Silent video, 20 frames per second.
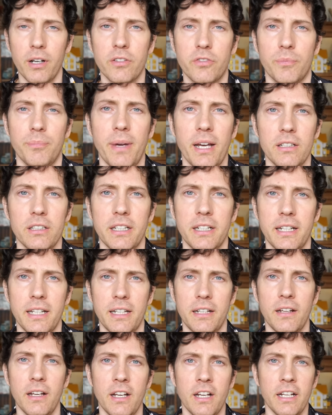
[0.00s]
of
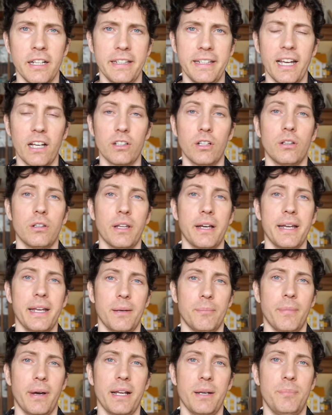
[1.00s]
melanin, yellow
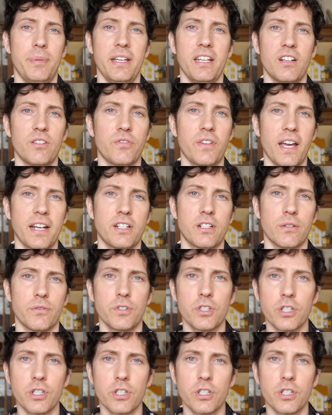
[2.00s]
light might be an effective